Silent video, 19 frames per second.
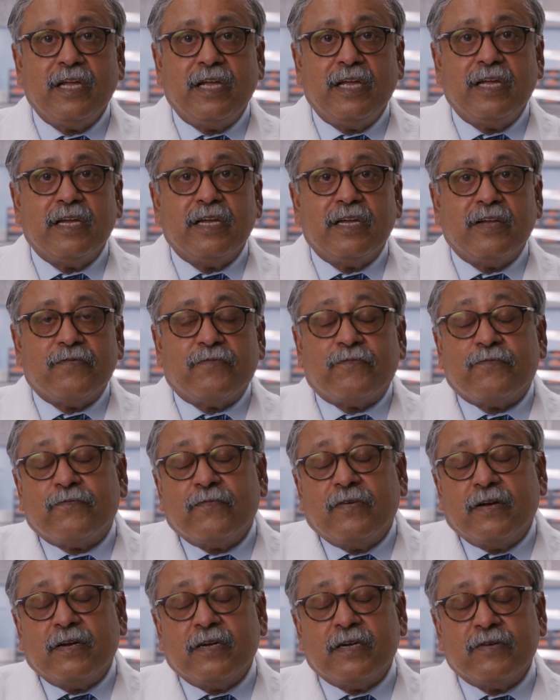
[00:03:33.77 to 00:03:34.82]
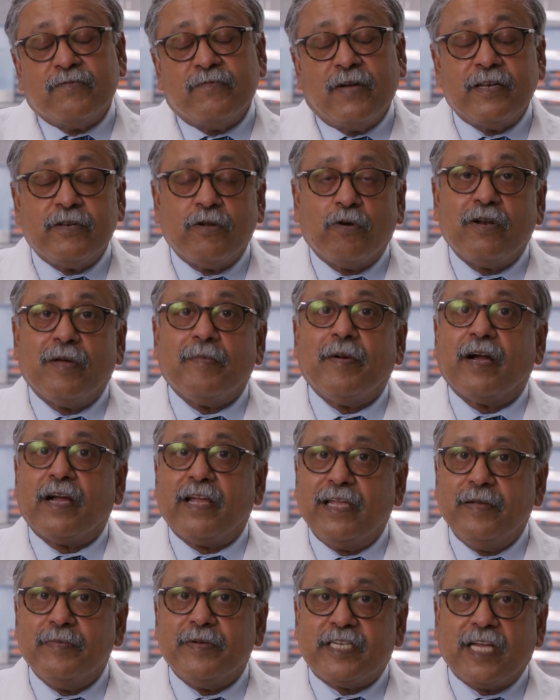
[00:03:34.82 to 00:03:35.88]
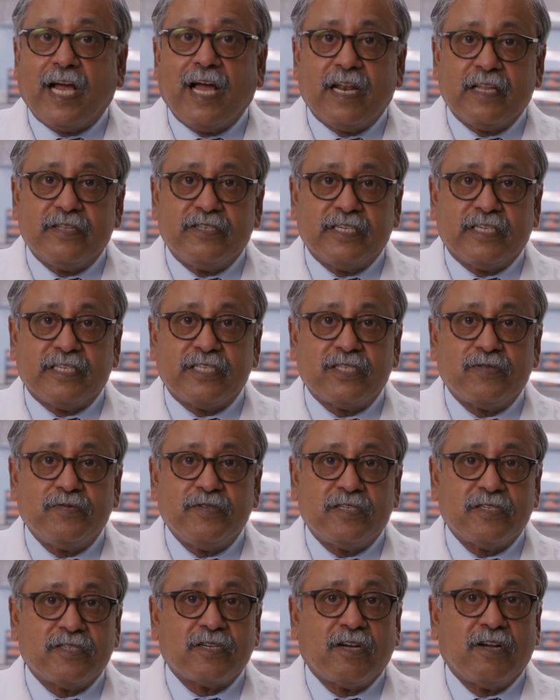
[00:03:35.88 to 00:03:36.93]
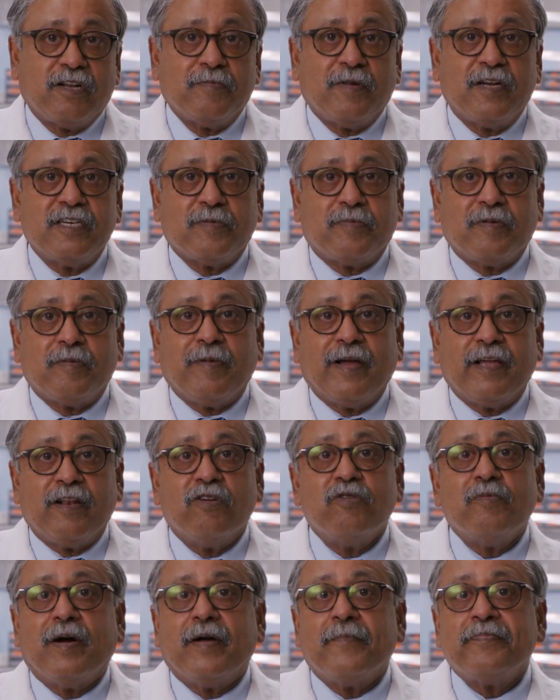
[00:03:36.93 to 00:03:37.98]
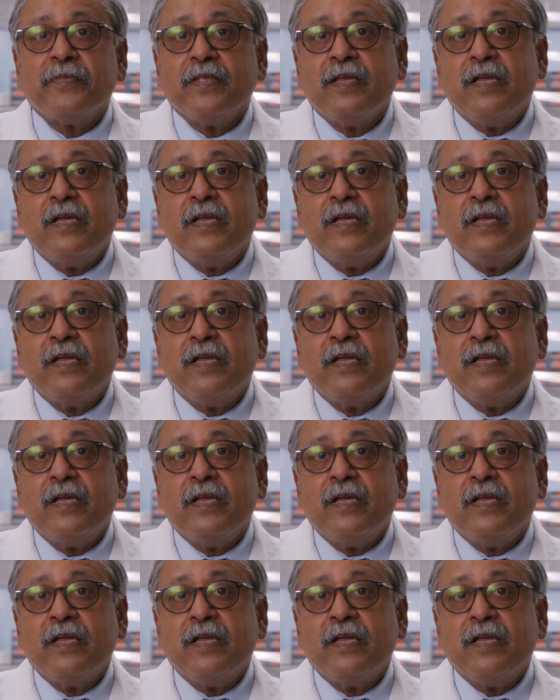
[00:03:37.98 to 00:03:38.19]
among hematologists, which is called multiple myeloma.